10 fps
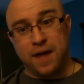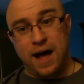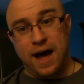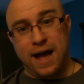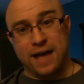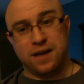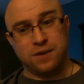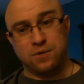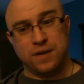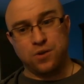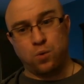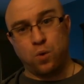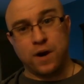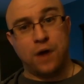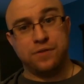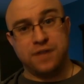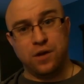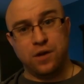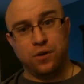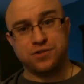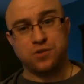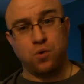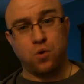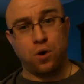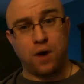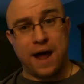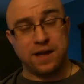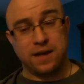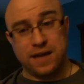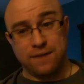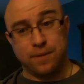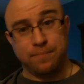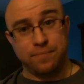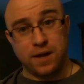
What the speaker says: I can either work out deals or I can give them.